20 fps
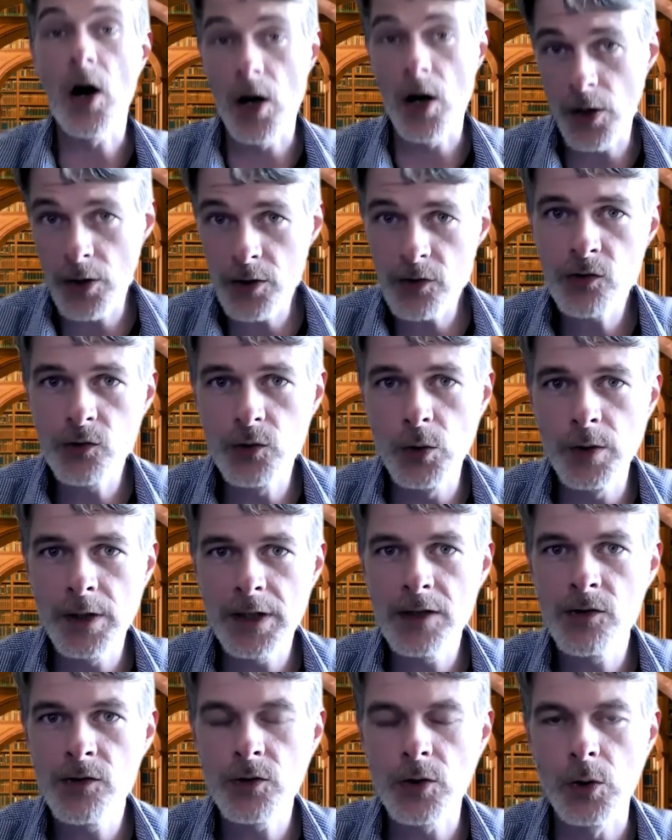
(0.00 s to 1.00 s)
How a
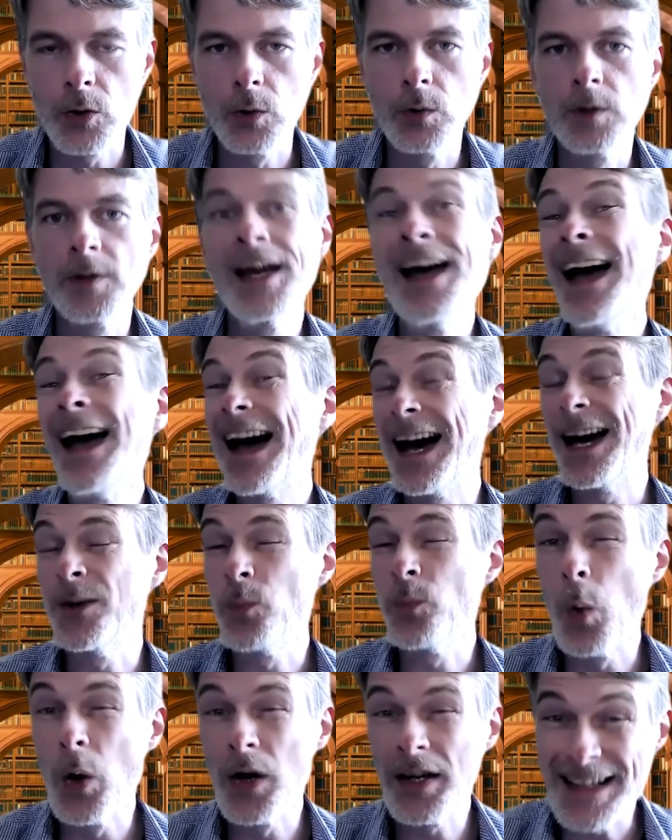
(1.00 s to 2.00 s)
story is told
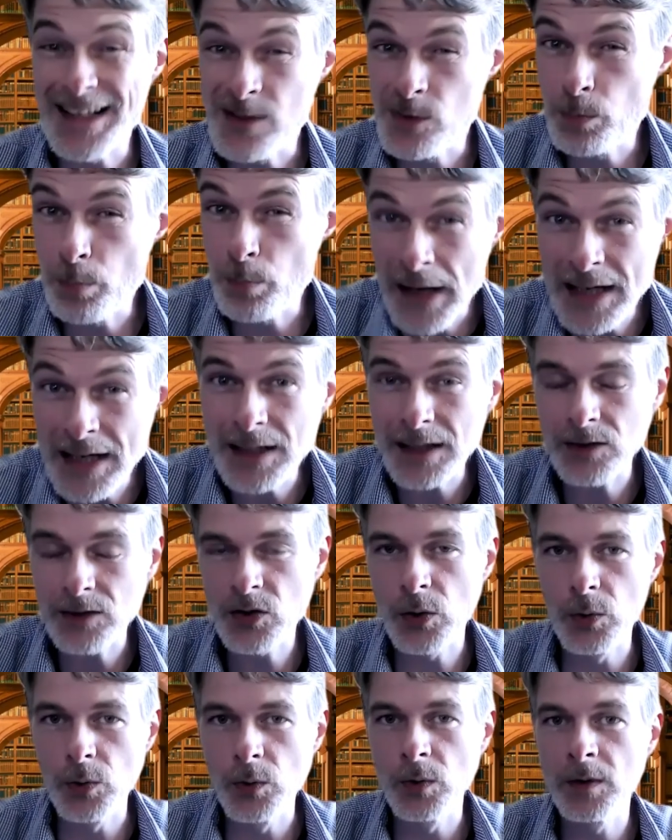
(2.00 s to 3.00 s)
and what is being
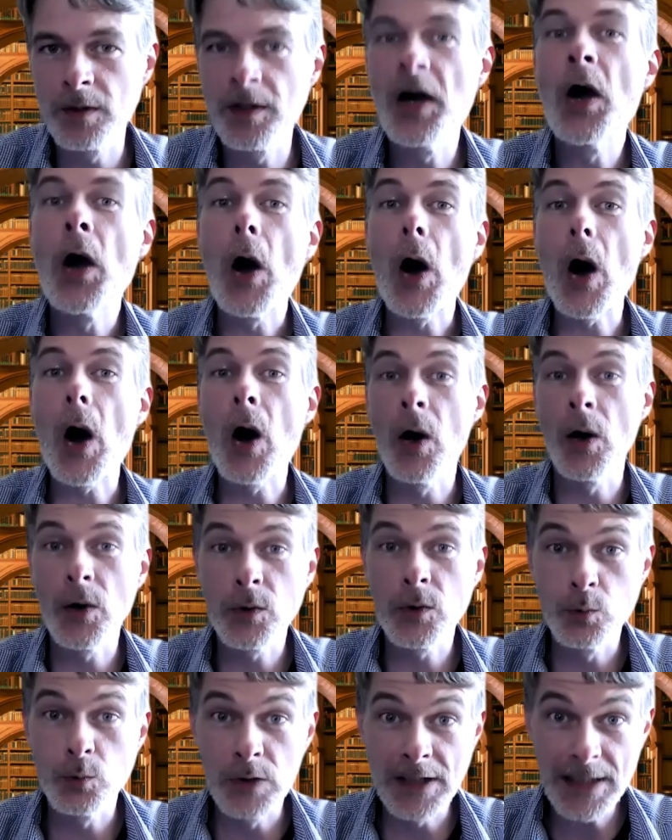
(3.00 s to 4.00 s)
told
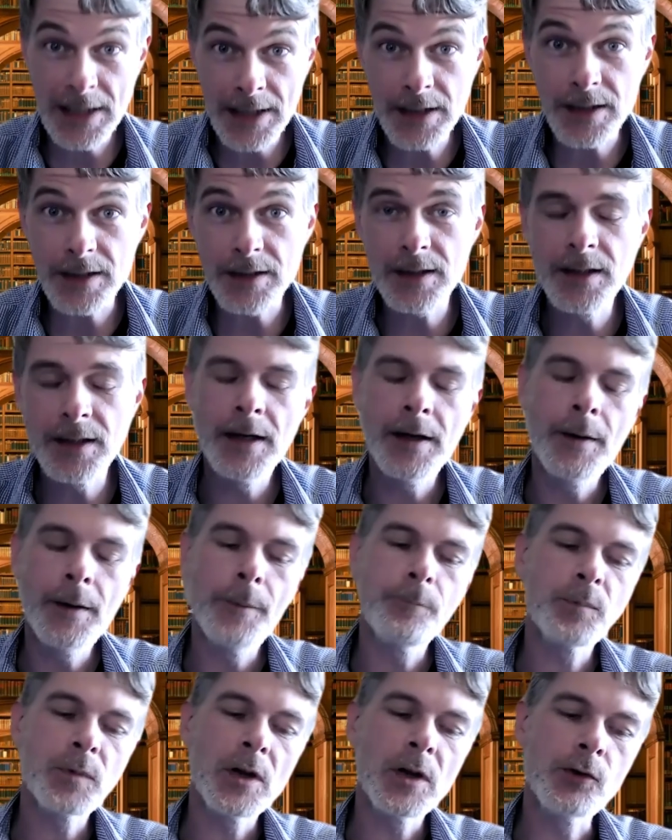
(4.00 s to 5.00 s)
are related.
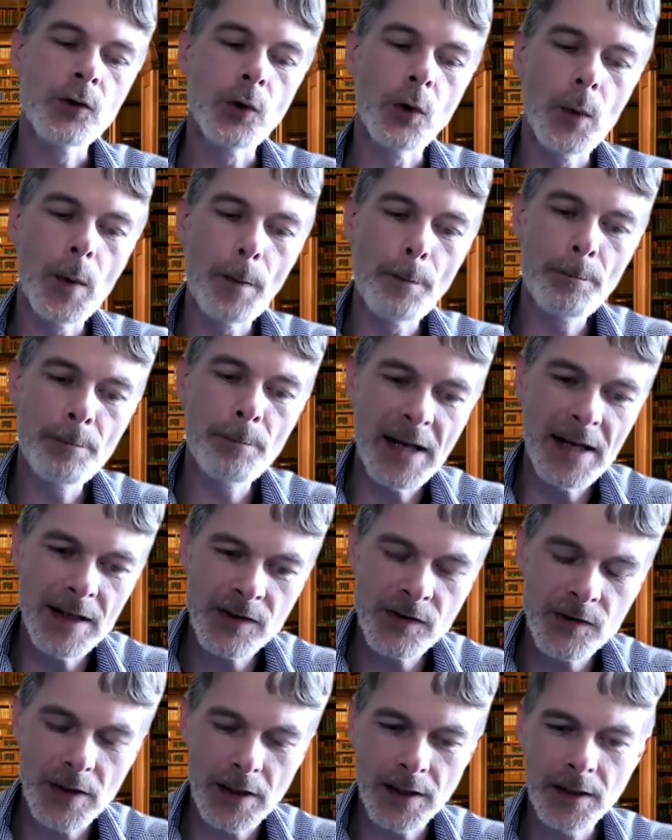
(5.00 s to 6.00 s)
So
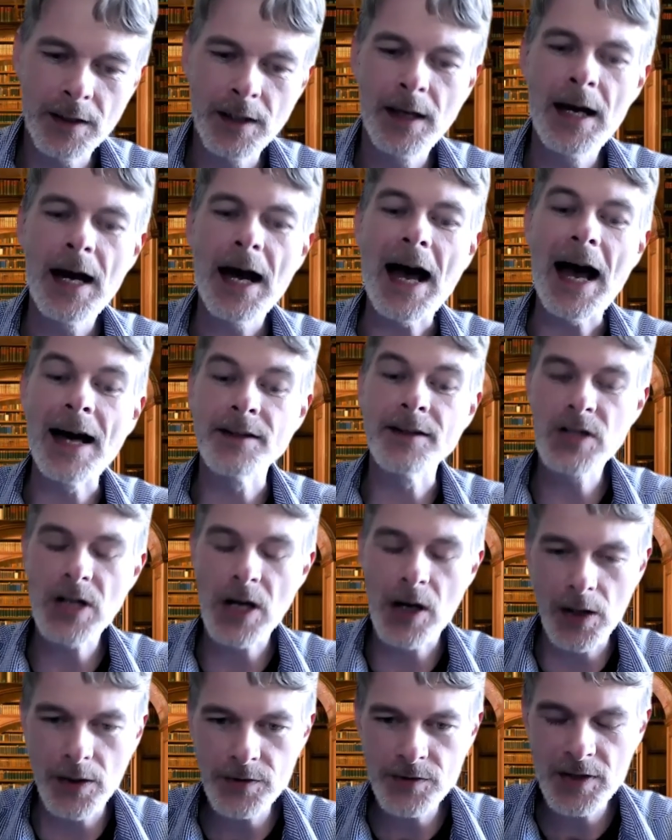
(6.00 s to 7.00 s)
pacing and
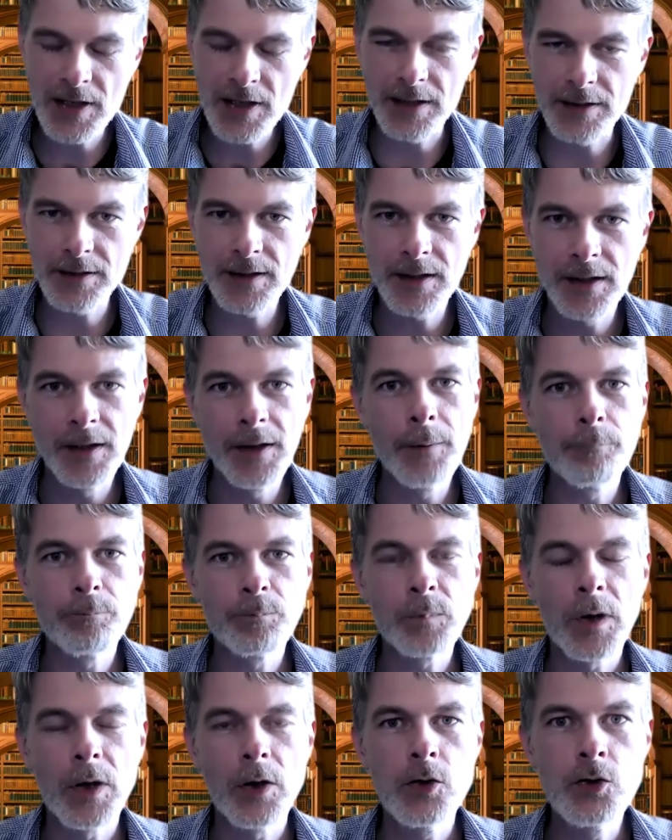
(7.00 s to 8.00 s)
content
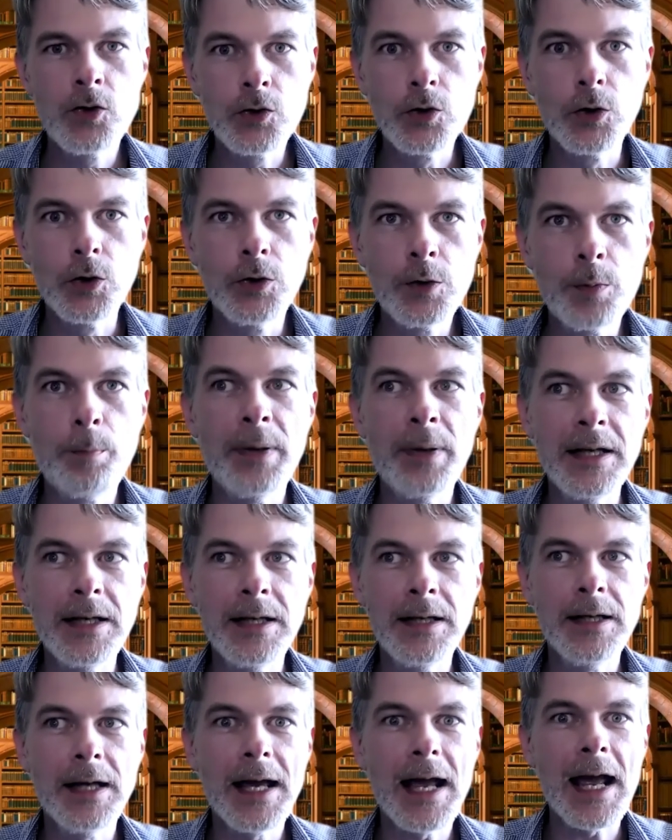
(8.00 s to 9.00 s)
should
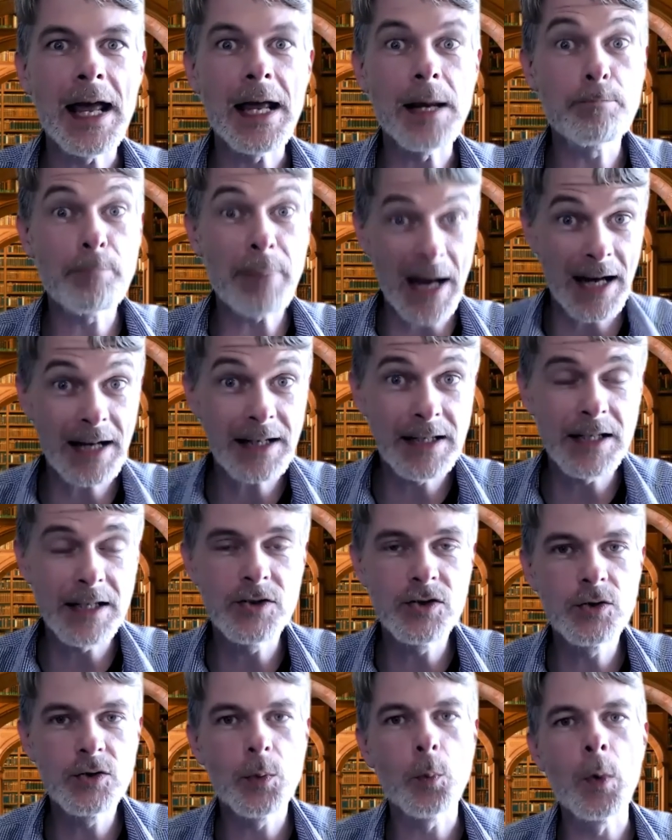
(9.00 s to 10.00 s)
be a
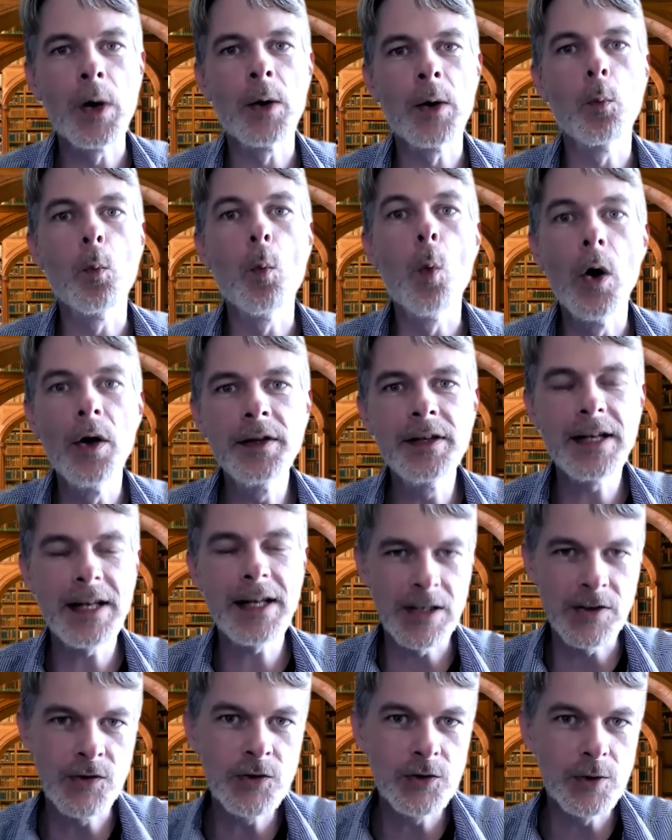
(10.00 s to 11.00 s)
package where one
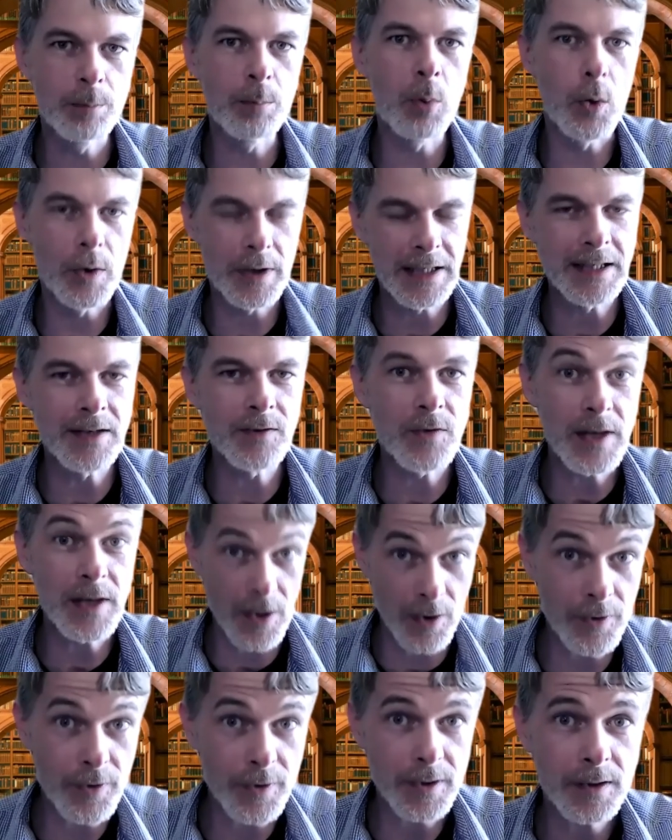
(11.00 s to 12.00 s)
is supporting
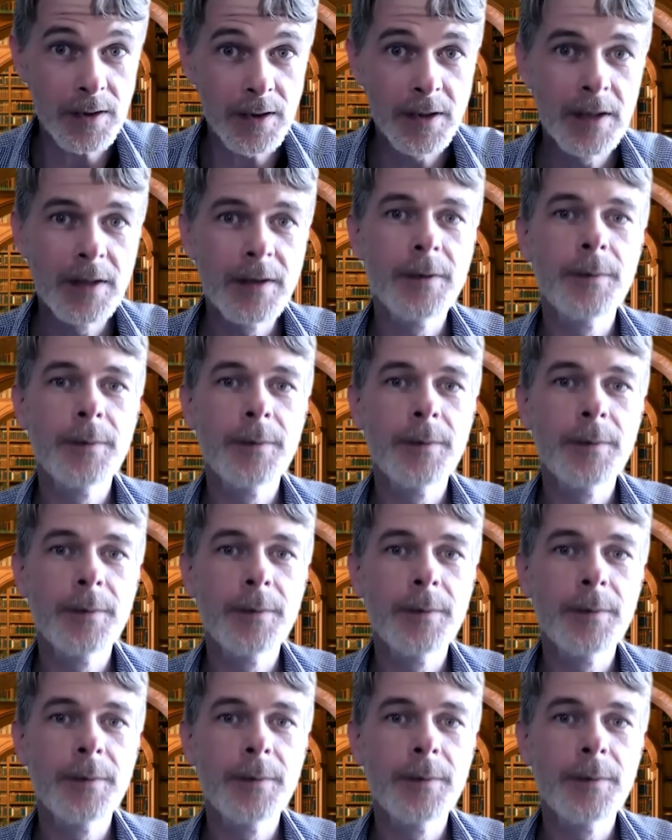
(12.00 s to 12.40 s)
the other.